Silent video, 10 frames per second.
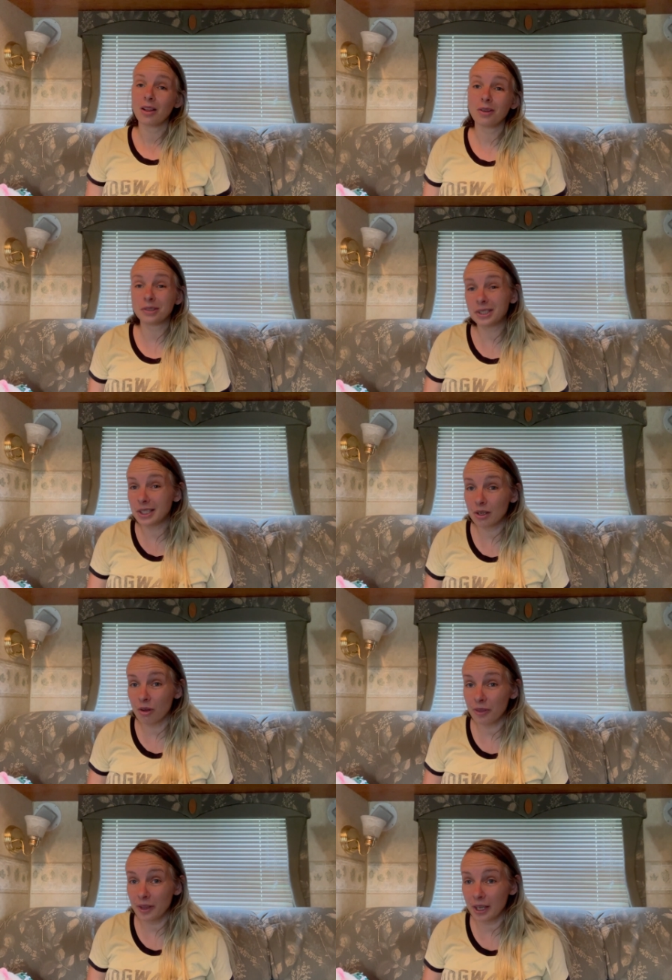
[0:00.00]
those deal
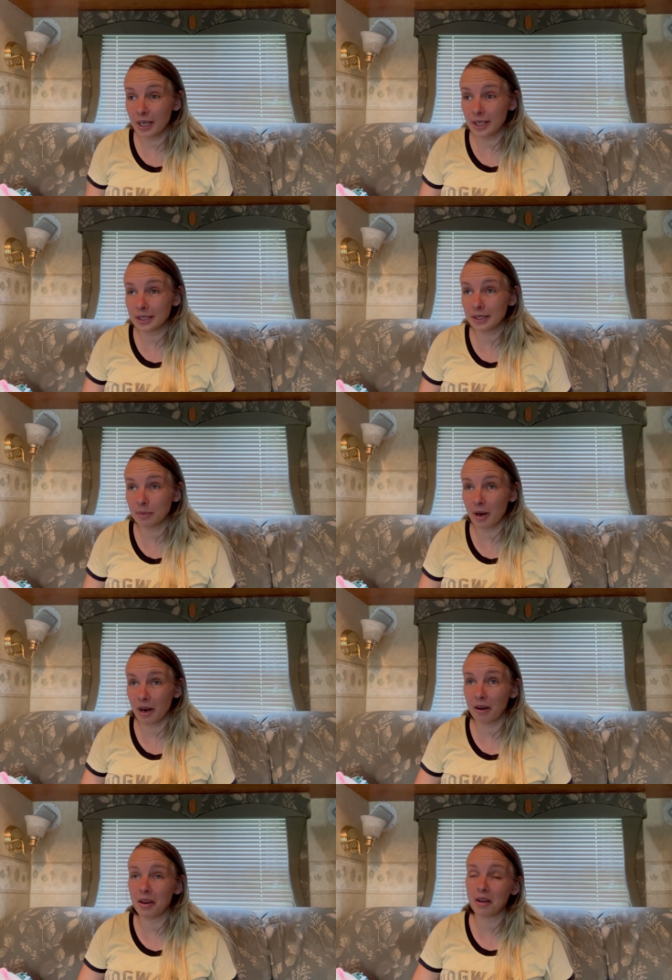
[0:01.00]
thingies
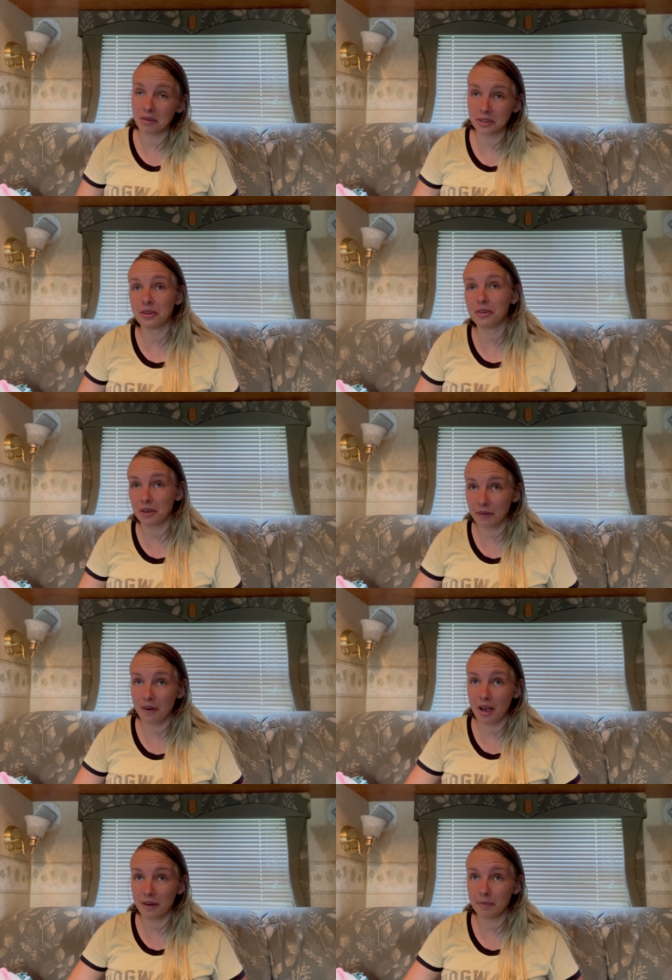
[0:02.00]
where it goes to
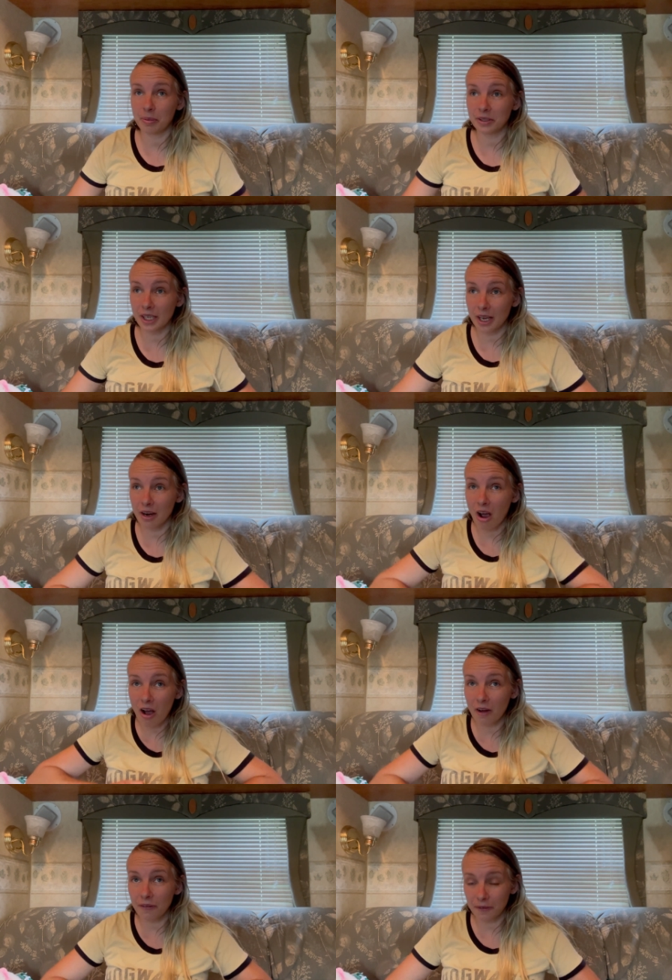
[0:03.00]
35%
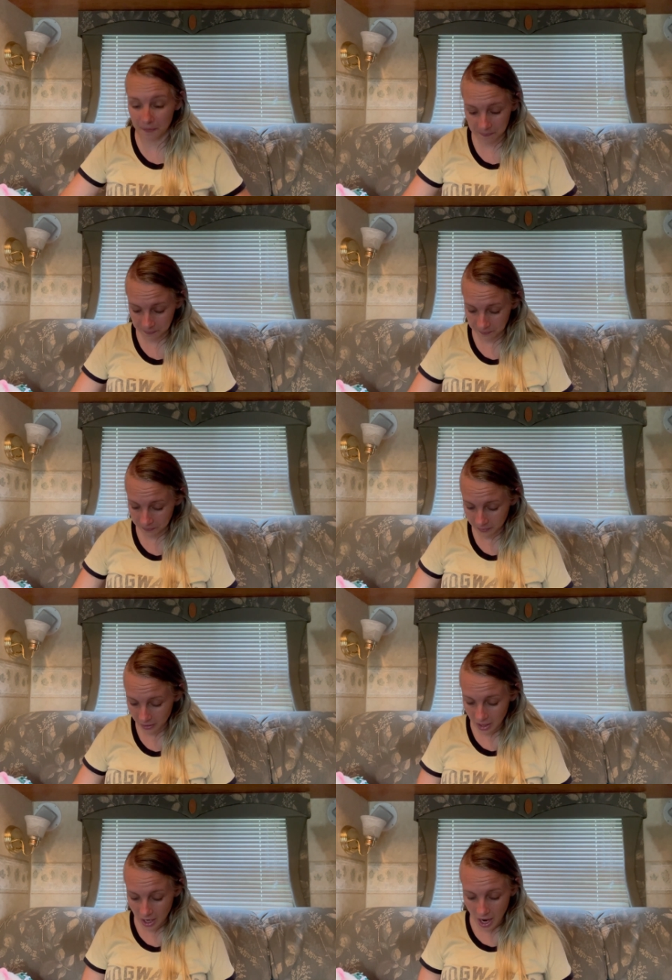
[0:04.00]

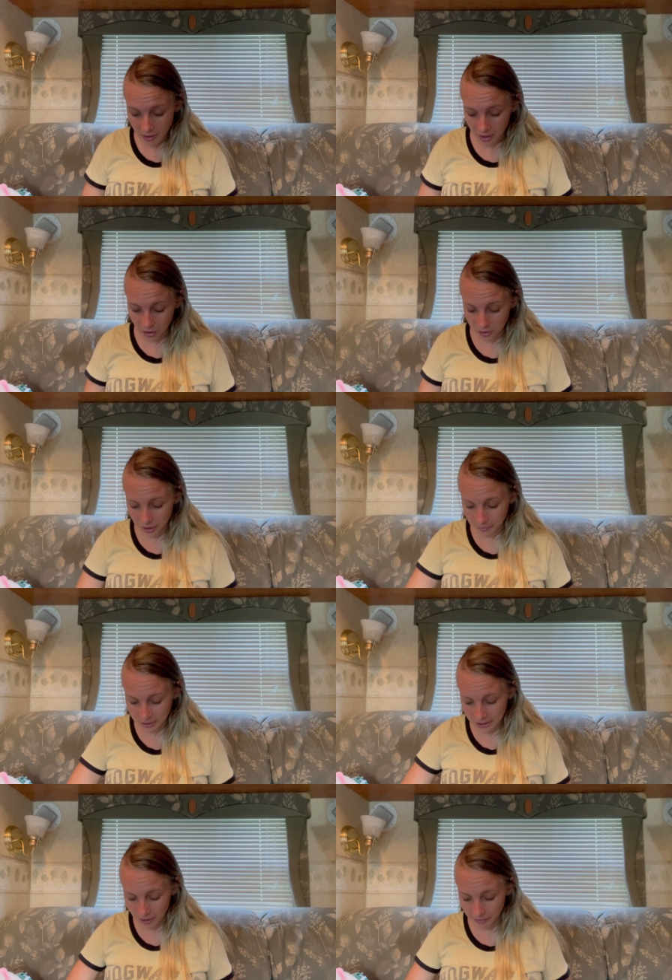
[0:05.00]
off and then goes up to
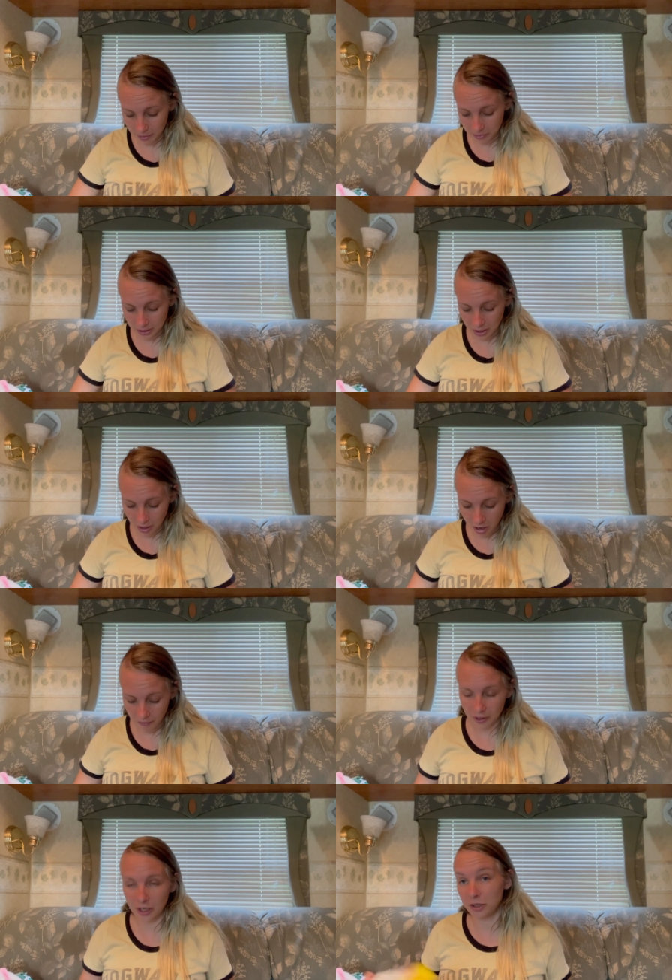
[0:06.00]
70%
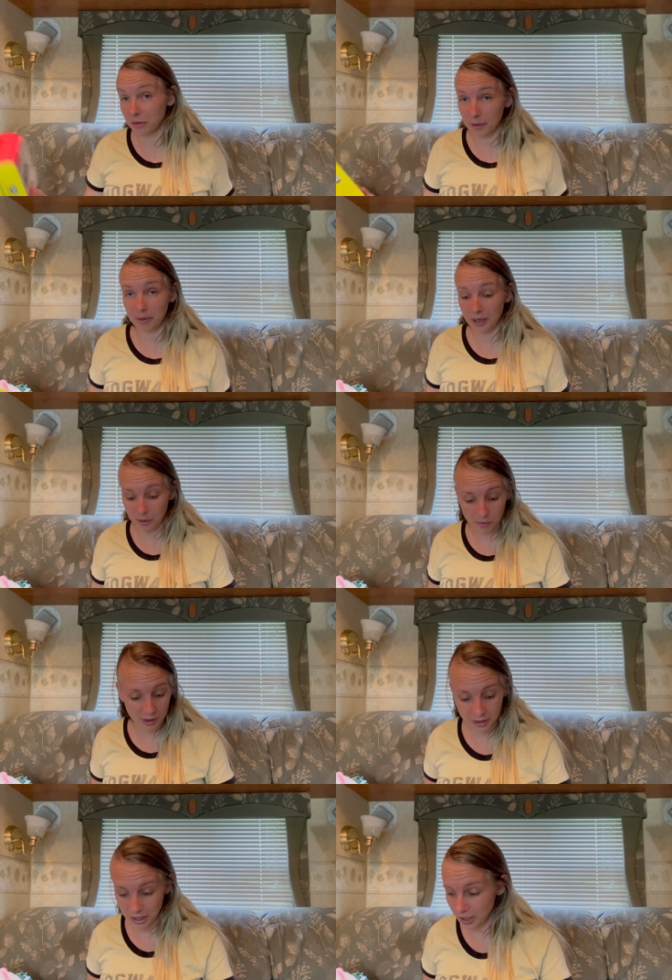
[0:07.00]
off and you can pick one
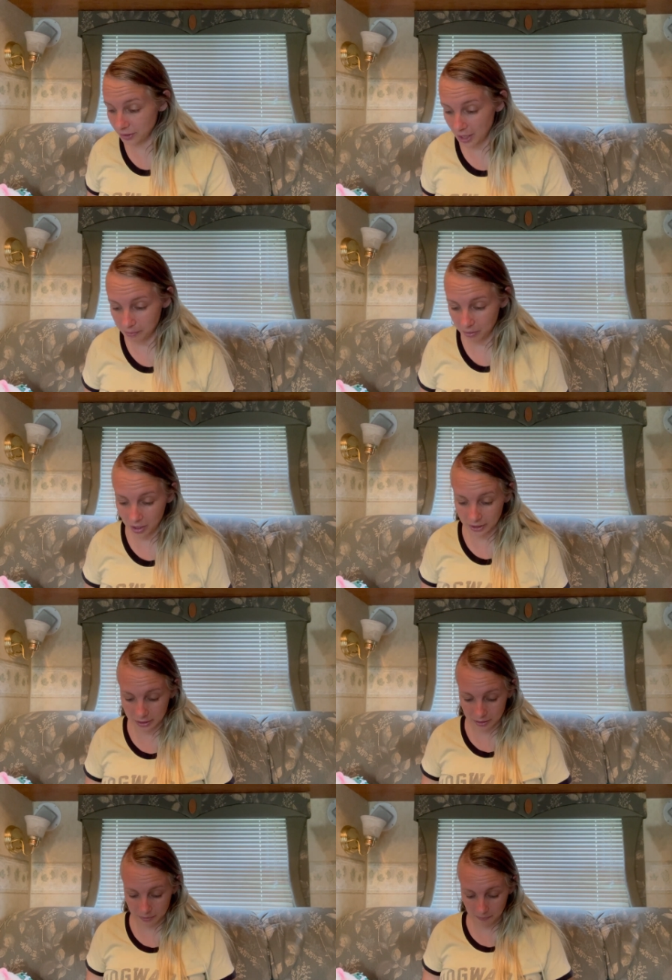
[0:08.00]
thing at that
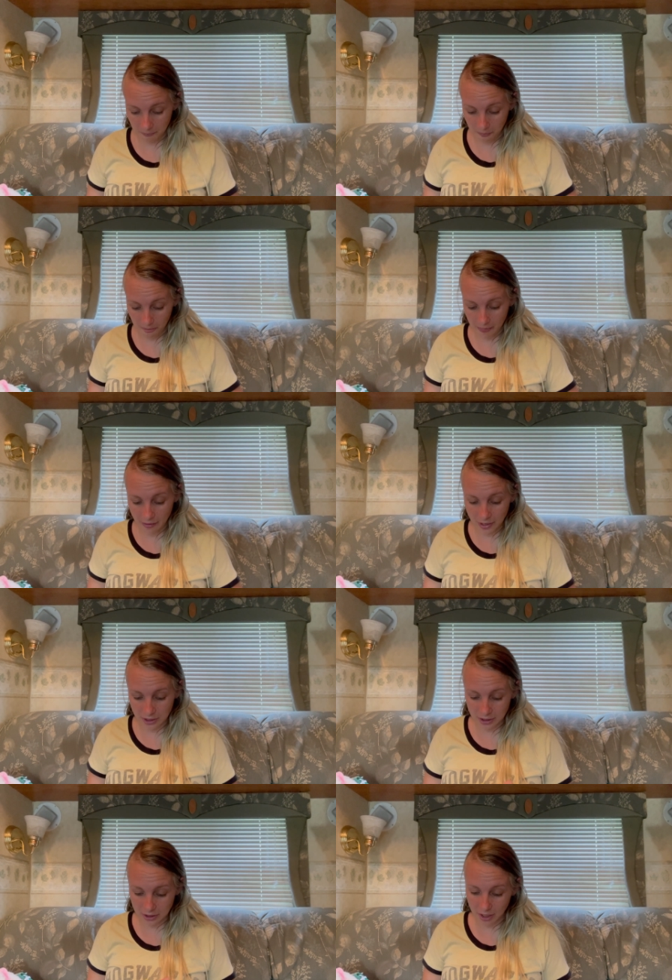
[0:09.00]
price, at that
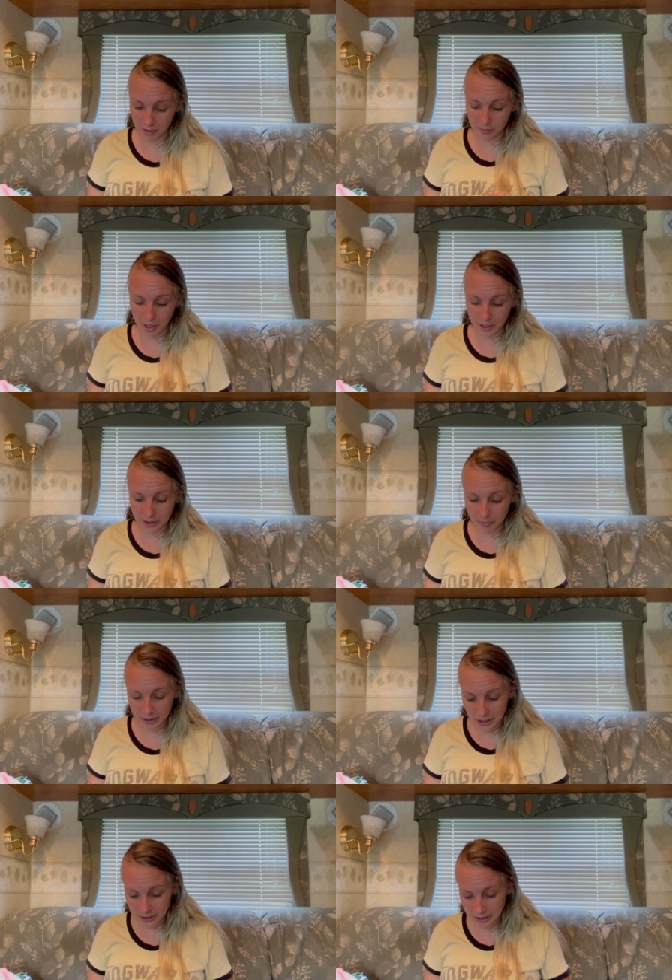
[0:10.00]
discounted price. But
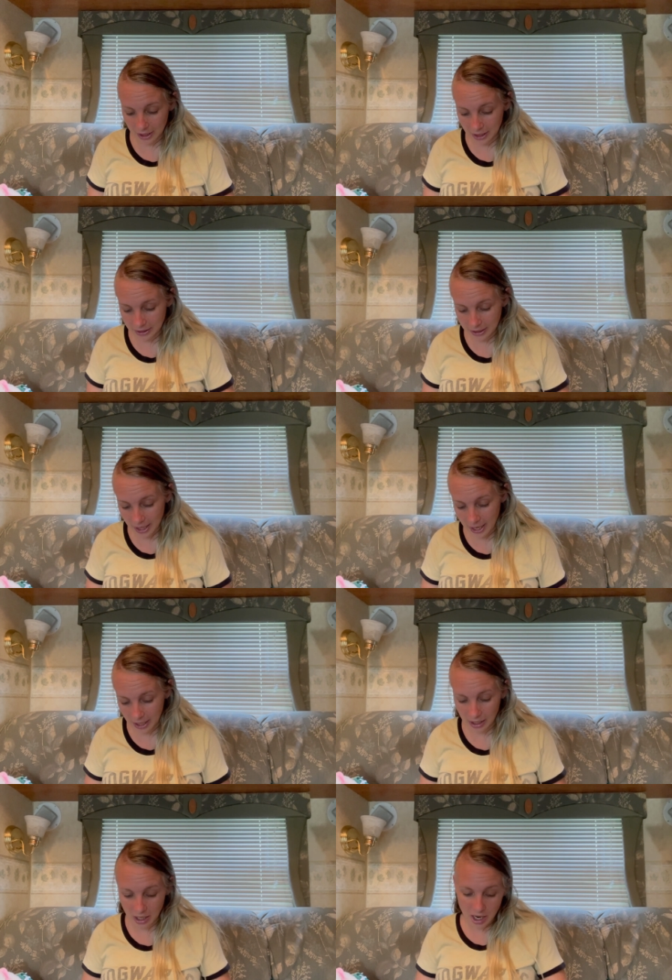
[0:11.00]
this is
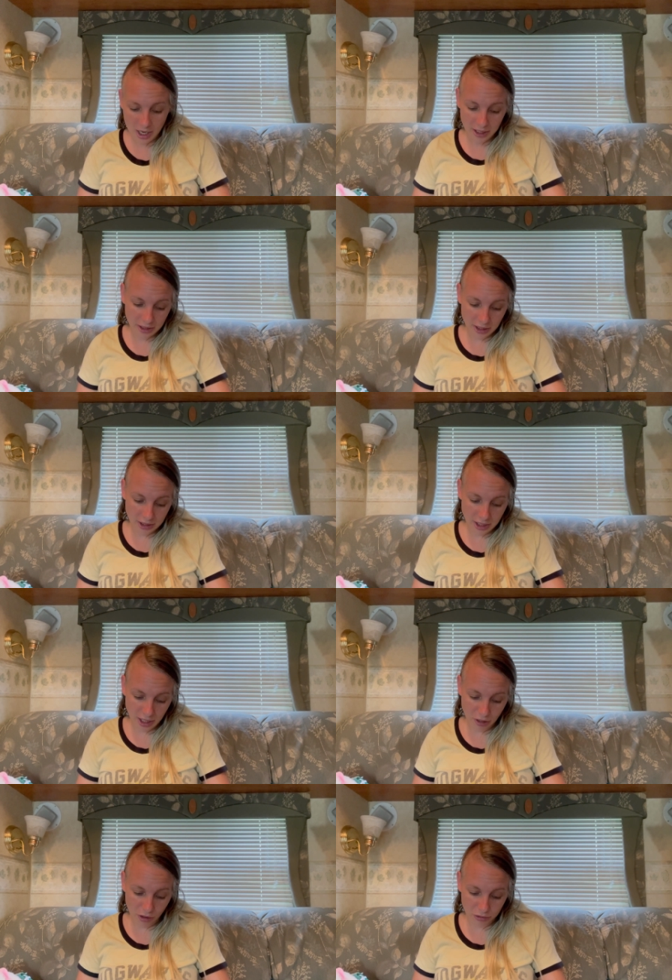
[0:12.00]
a
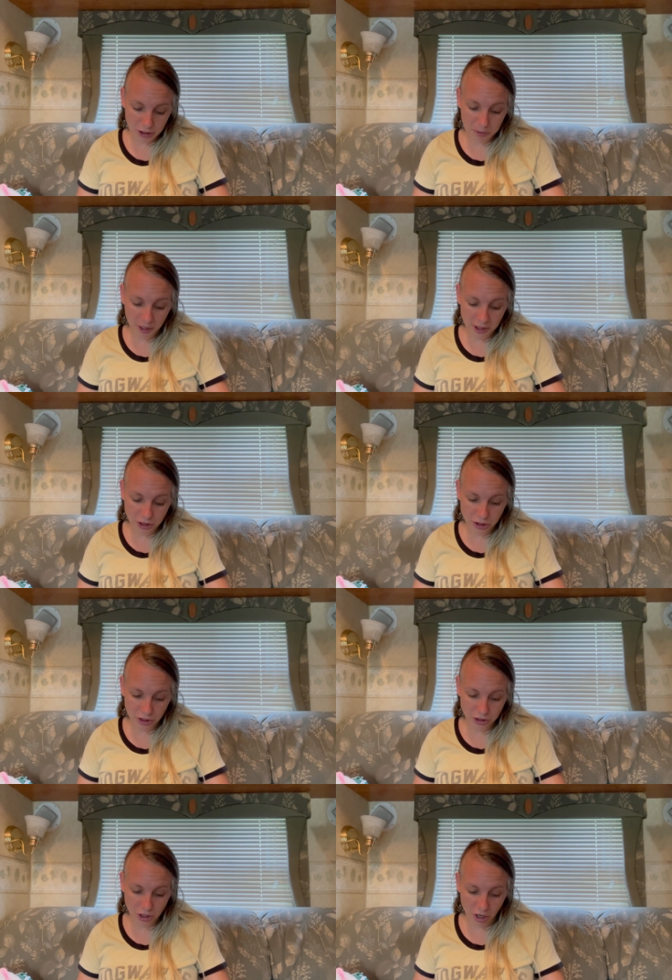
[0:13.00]
Nintendo Switch
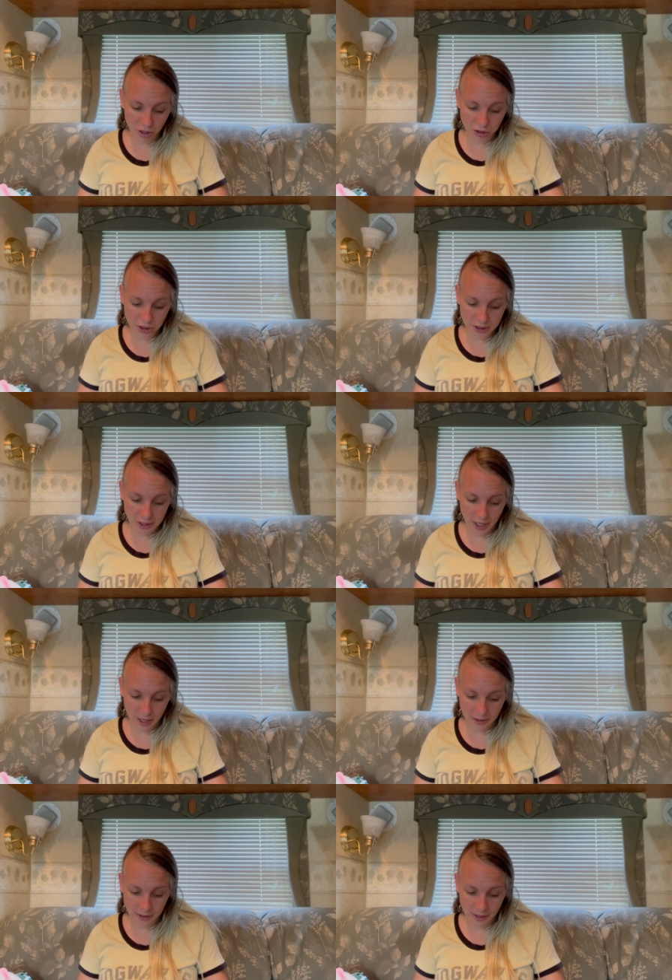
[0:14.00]
charge
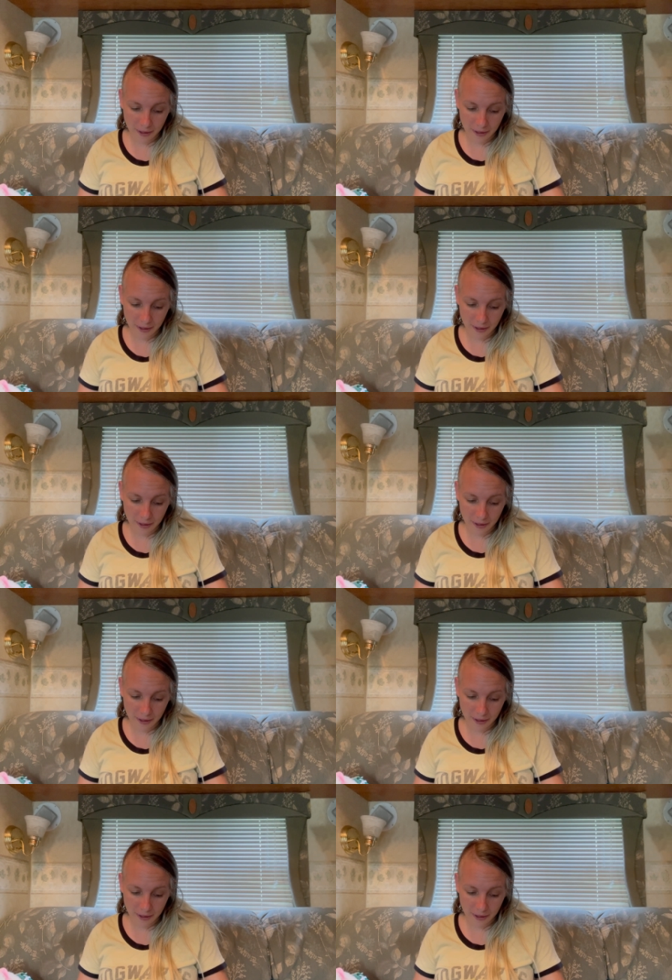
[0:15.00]
stand.